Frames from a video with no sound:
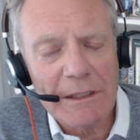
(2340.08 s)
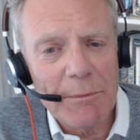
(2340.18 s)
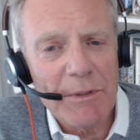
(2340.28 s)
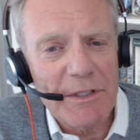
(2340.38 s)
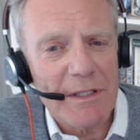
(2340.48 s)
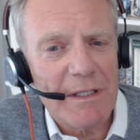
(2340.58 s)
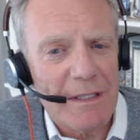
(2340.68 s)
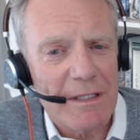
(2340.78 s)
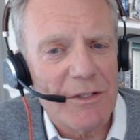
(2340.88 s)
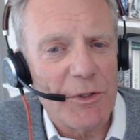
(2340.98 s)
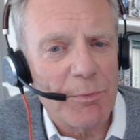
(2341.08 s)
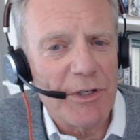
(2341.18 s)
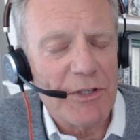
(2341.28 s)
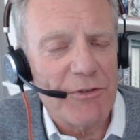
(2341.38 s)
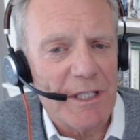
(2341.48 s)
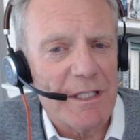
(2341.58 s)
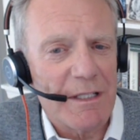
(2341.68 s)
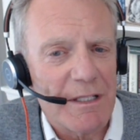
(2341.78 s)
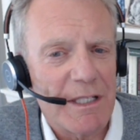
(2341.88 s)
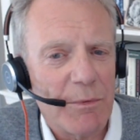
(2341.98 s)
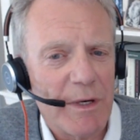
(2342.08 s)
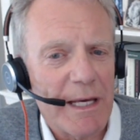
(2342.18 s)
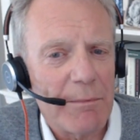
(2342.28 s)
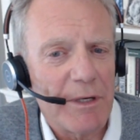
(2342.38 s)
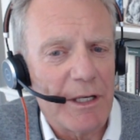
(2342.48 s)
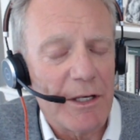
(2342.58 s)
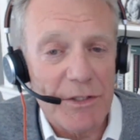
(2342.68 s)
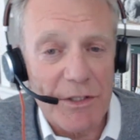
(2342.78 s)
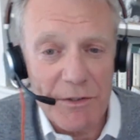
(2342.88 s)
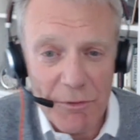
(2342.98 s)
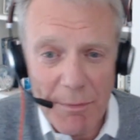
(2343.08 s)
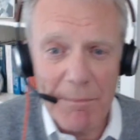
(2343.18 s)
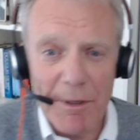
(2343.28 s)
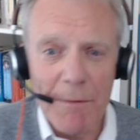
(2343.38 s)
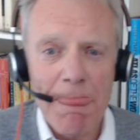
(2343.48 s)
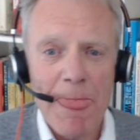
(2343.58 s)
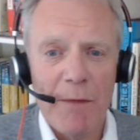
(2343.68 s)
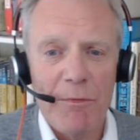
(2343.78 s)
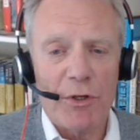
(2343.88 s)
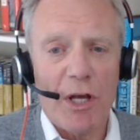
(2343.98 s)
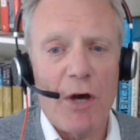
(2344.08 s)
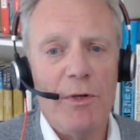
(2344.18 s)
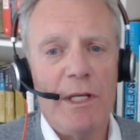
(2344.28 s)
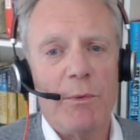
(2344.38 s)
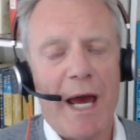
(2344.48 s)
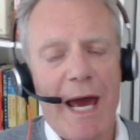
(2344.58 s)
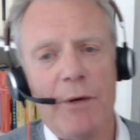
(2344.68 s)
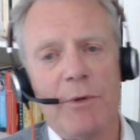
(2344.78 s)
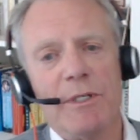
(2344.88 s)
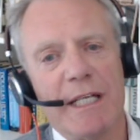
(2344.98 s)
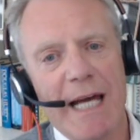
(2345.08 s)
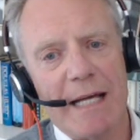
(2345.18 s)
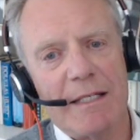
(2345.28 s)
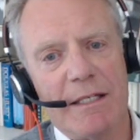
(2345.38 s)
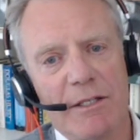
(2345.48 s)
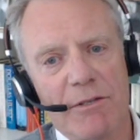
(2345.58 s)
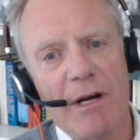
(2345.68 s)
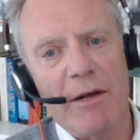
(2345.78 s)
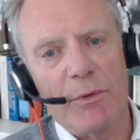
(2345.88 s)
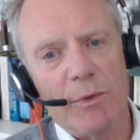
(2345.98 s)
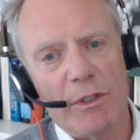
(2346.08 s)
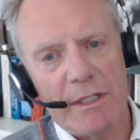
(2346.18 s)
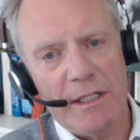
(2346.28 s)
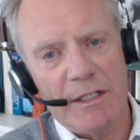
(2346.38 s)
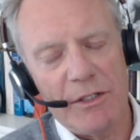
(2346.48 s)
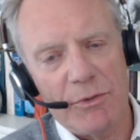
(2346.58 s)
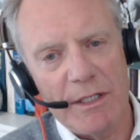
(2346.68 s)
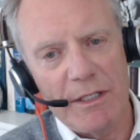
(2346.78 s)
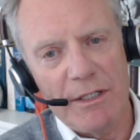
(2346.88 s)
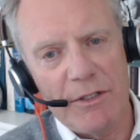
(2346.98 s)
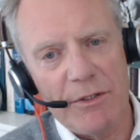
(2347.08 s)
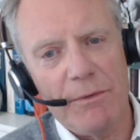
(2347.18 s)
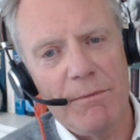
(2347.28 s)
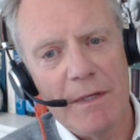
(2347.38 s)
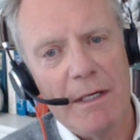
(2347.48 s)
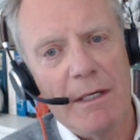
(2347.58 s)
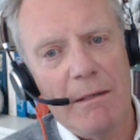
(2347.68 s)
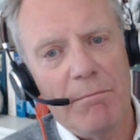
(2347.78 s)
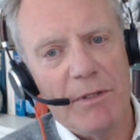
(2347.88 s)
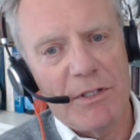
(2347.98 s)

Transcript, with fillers: it's going to be super interesting to see where that money goes because remember not only were equity assets around the world hit in 22 right?